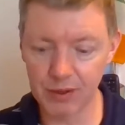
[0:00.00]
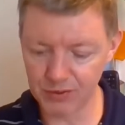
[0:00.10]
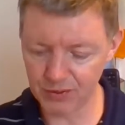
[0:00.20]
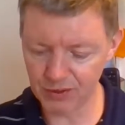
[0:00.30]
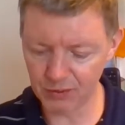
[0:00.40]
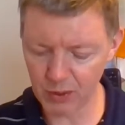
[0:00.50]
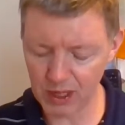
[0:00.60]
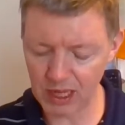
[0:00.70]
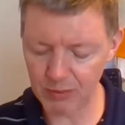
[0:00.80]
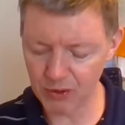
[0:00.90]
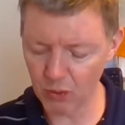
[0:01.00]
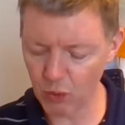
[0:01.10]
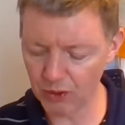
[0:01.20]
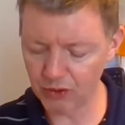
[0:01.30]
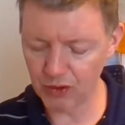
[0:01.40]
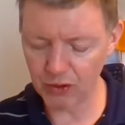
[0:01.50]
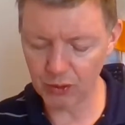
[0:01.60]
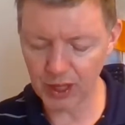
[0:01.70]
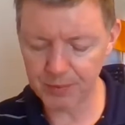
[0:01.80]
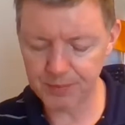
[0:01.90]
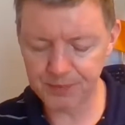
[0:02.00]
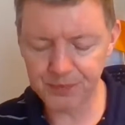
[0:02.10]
reasons as well, and we don't want you to do that.